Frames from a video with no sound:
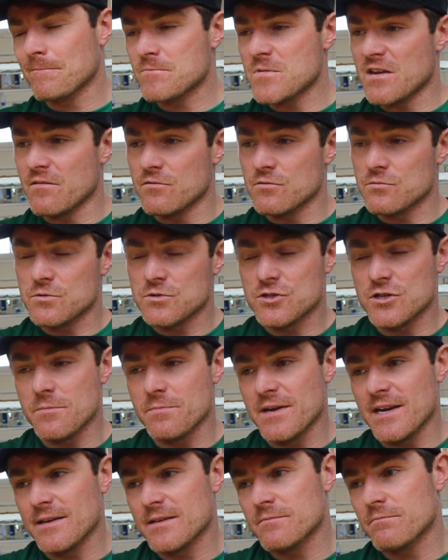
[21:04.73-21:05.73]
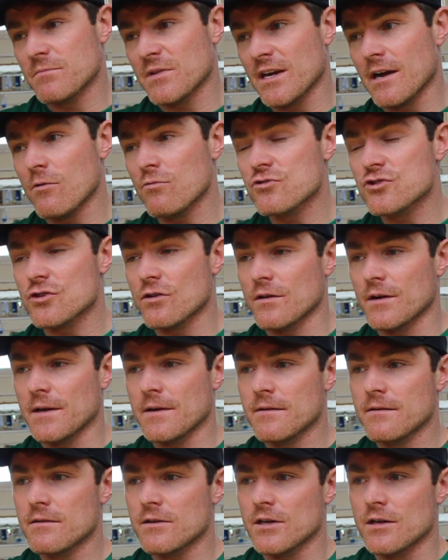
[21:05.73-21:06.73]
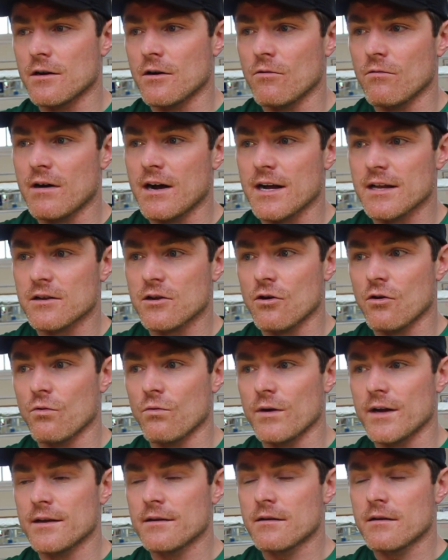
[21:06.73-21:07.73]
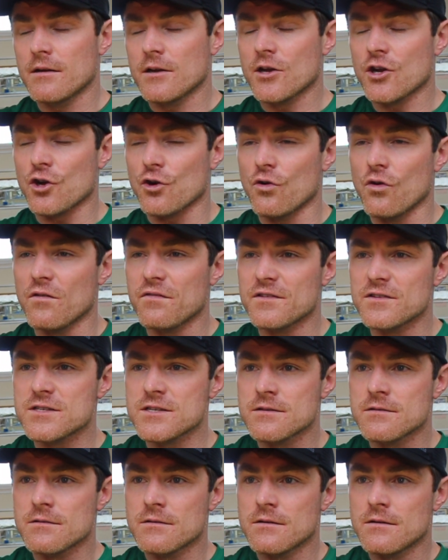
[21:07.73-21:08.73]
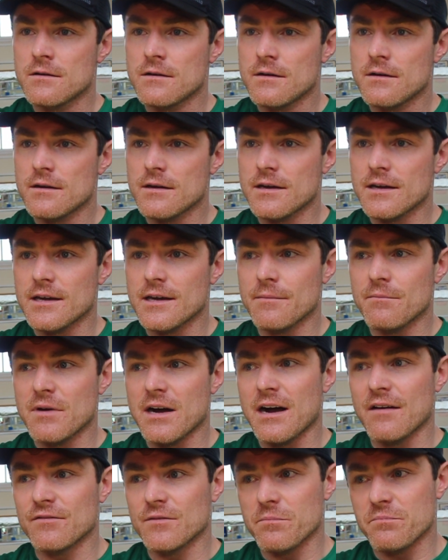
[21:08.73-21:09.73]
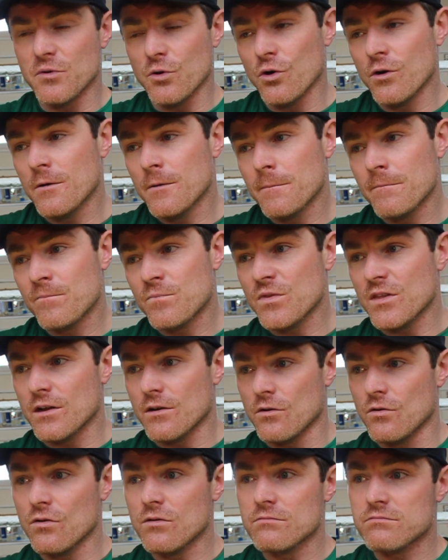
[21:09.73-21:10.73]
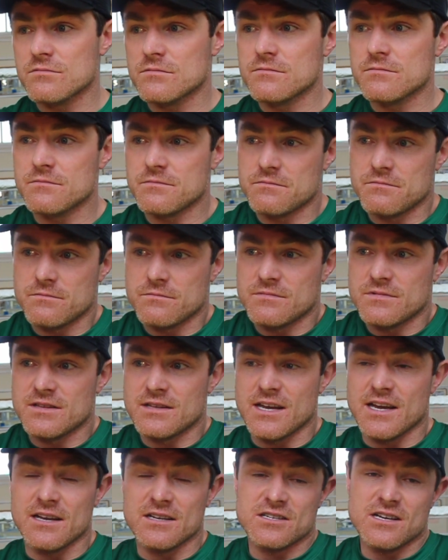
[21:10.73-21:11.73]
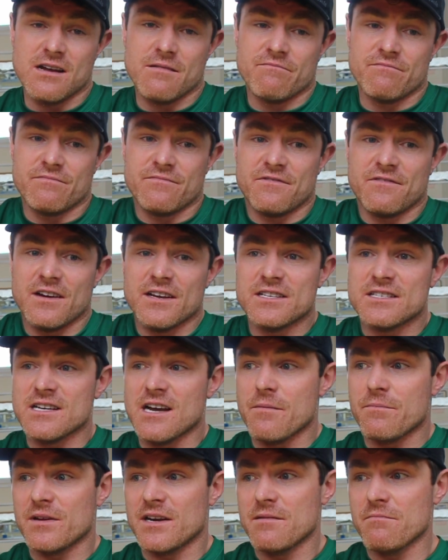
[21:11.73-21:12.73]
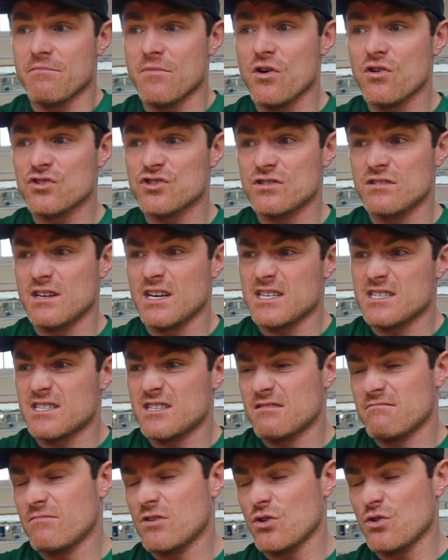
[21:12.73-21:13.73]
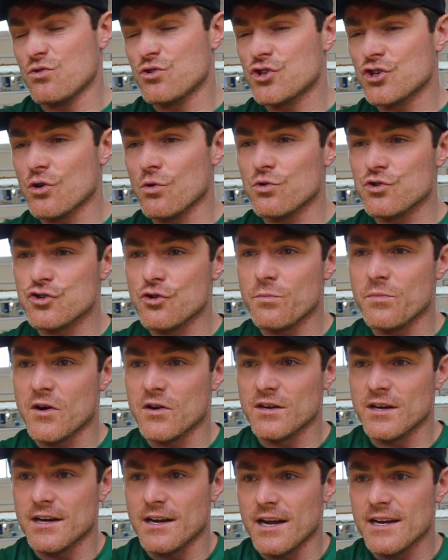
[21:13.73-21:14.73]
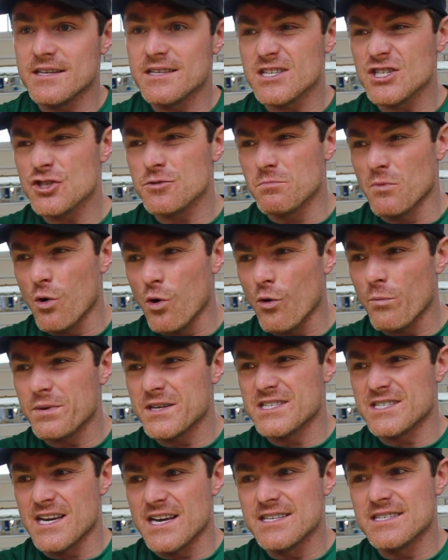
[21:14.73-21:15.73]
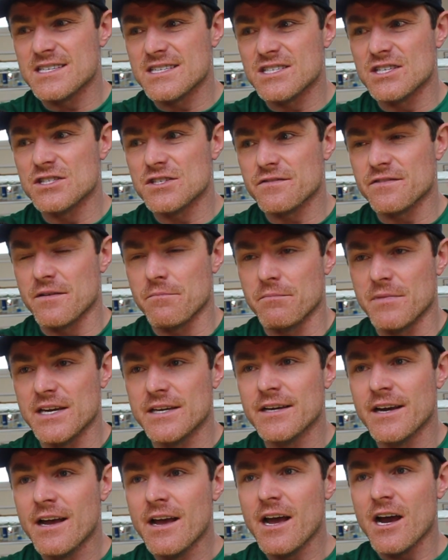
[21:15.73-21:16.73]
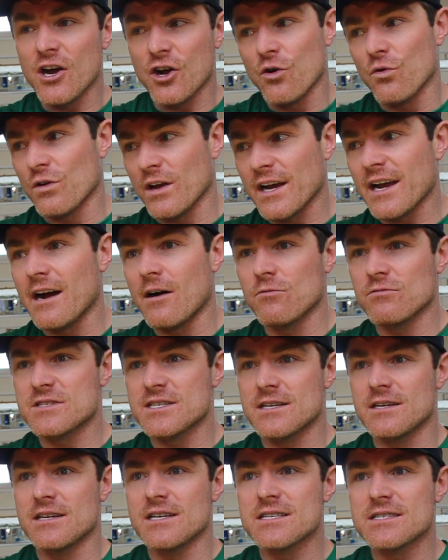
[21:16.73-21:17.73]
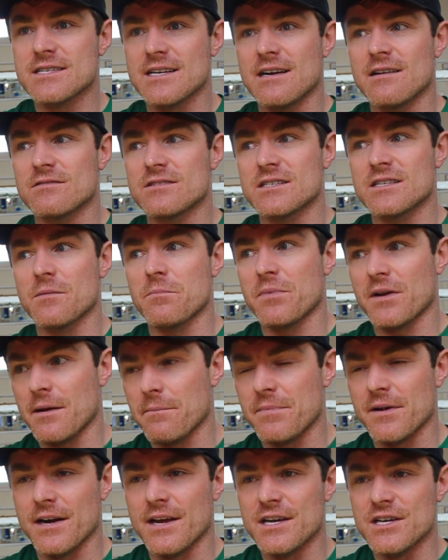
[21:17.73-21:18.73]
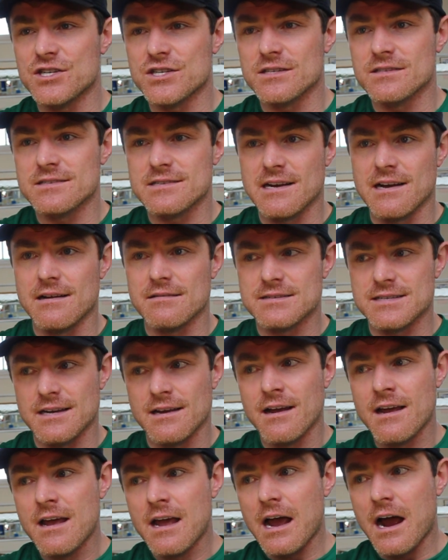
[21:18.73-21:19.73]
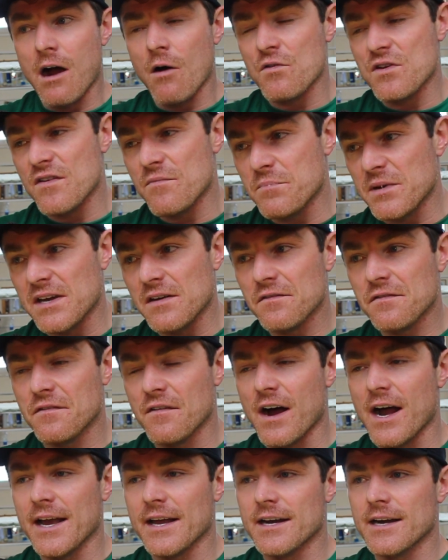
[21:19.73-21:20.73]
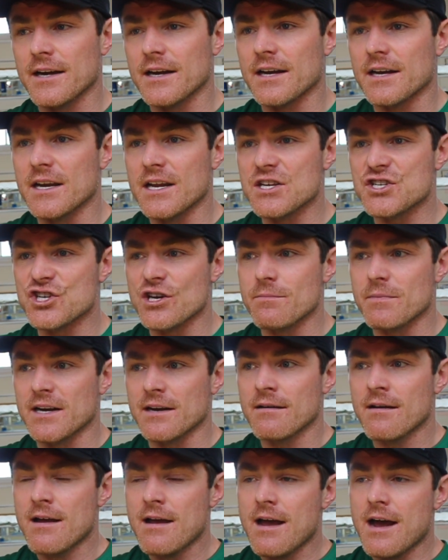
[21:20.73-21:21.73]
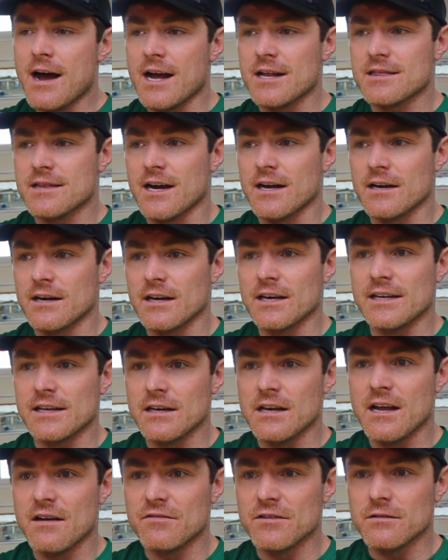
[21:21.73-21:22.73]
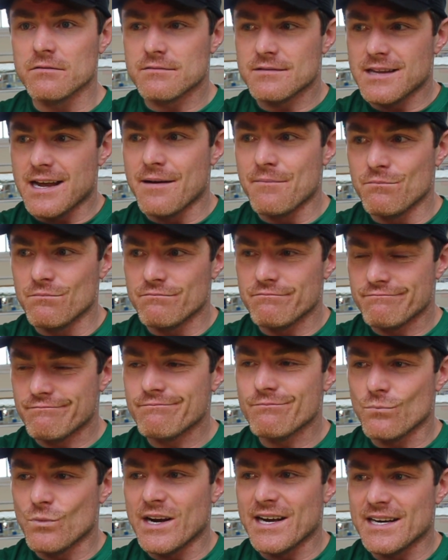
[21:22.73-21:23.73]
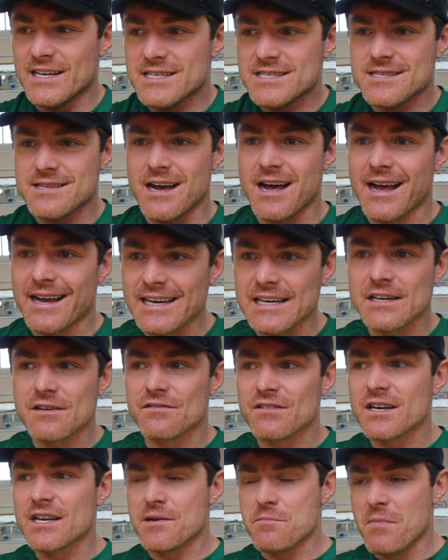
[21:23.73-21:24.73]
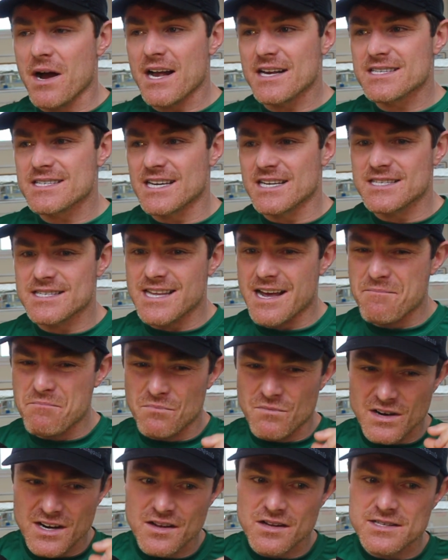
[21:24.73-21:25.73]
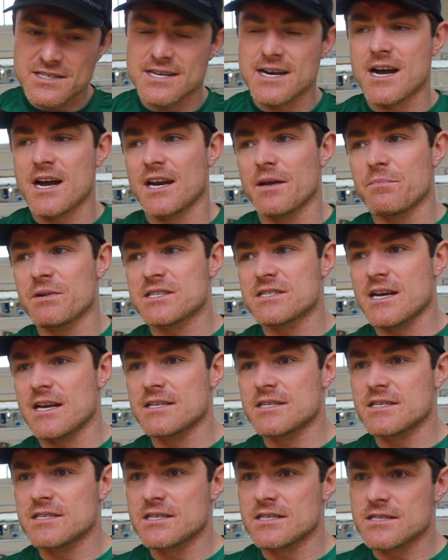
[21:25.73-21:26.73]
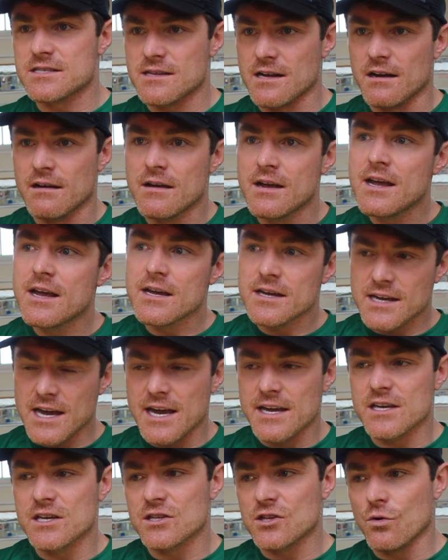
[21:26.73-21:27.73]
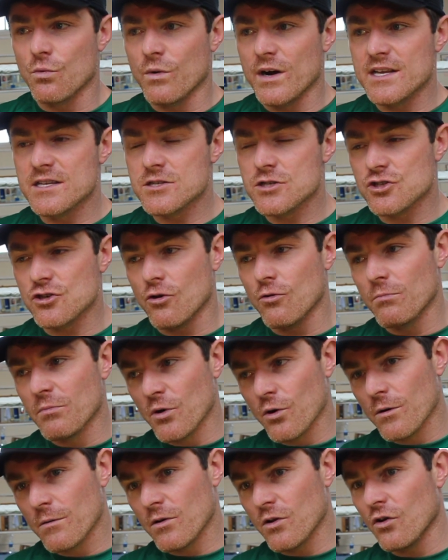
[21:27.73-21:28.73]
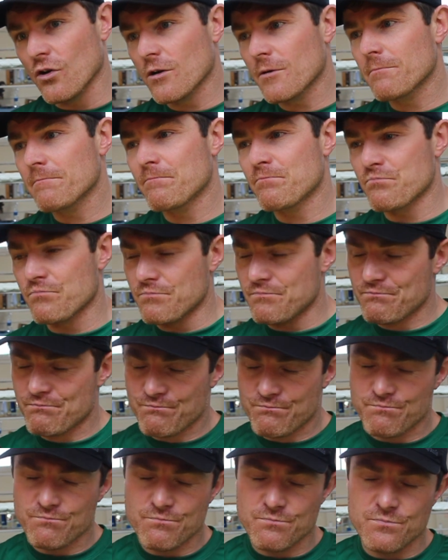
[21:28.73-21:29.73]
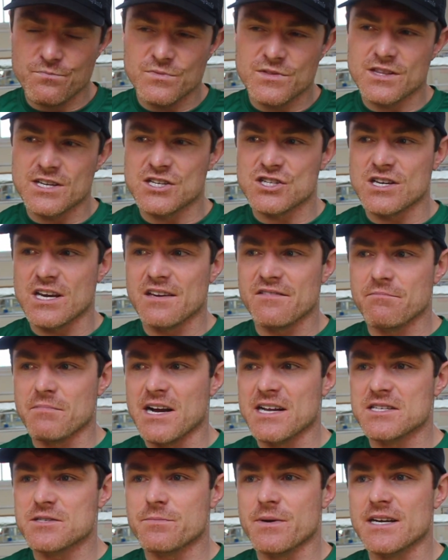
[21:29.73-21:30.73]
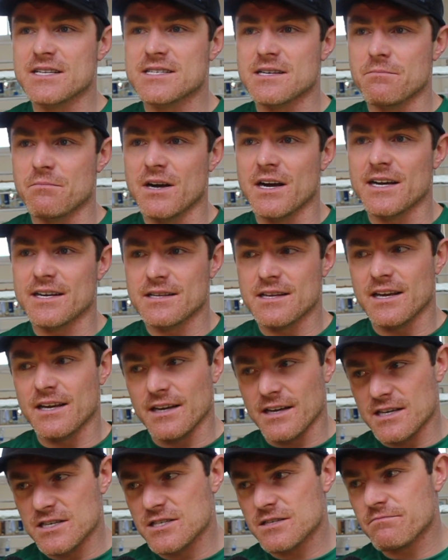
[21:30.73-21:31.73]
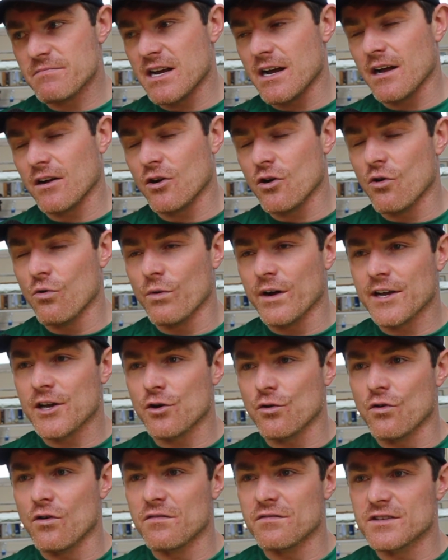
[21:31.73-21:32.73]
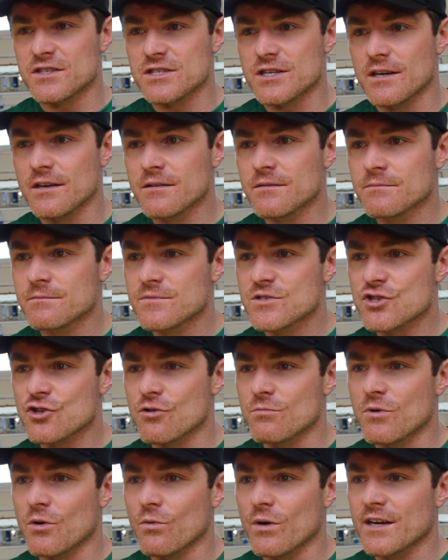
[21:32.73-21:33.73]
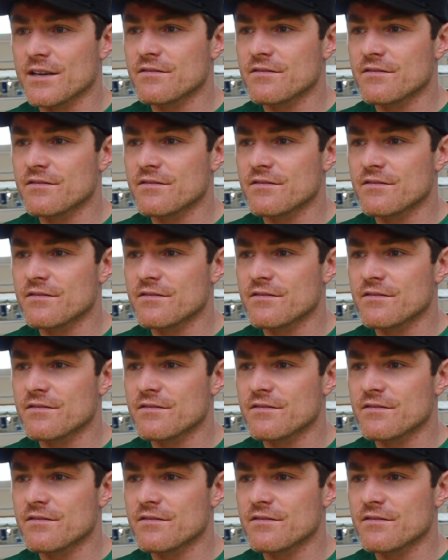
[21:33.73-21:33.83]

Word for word: If I was to bet my house on it, you know, I'd go with Crawford. Um, haven't but look, things happen, fights happen in boxing. It's who shows up on the night. The small percentages for me are going to count in this, down to the preparations, down to how you've been firing in the gym. And at that elite level, them where it's that evenly matched, it's them little tiny percentages that get you the win. So, but look, the safe man's bet in my thing is I'll go with Crawford. Yeah, to come and win.